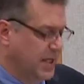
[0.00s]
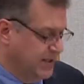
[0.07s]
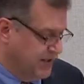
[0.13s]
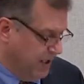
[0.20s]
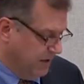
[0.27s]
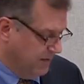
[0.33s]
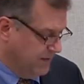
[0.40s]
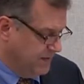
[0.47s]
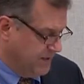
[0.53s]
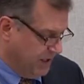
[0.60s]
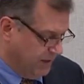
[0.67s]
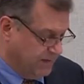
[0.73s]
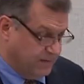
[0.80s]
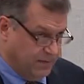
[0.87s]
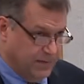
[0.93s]
self
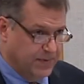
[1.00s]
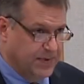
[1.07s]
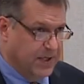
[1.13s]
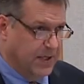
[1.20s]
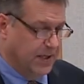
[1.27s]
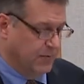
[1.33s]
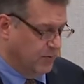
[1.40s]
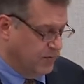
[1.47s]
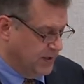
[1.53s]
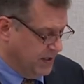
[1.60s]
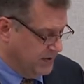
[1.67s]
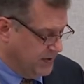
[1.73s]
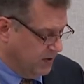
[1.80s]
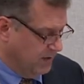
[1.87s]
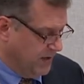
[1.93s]
self
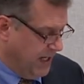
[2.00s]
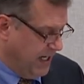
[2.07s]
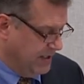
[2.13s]
uh,